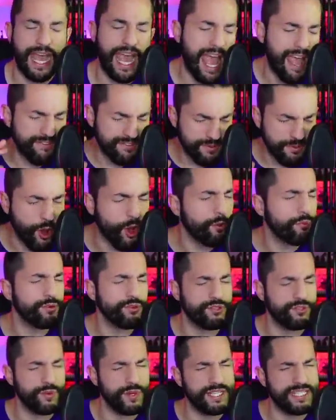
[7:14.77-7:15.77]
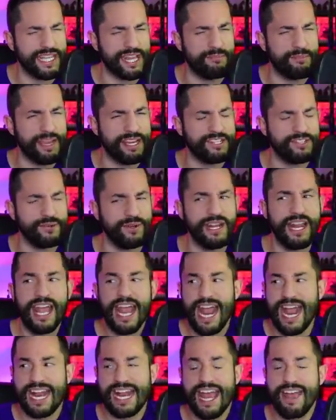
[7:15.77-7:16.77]
I have some homebrew tweaks that I make to it,
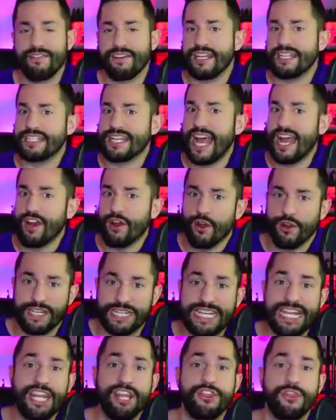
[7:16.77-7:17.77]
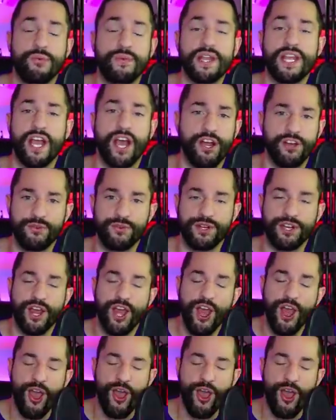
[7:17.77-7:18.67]
and I have an entire D300